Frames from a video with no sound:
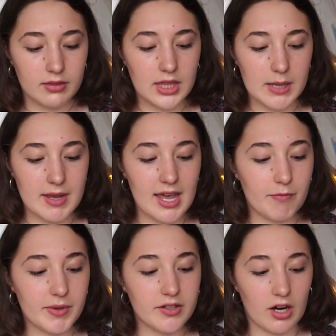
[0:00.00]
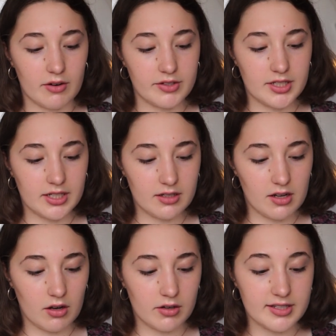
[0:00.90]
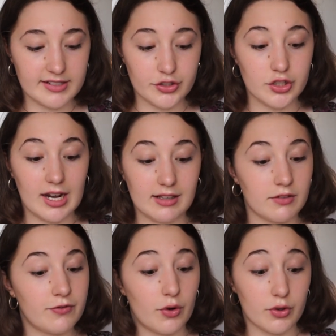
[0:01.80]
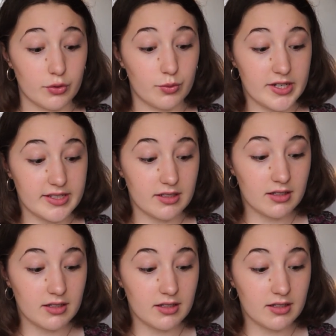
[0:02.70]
They may have been quarantined on a deserted island for a good reason,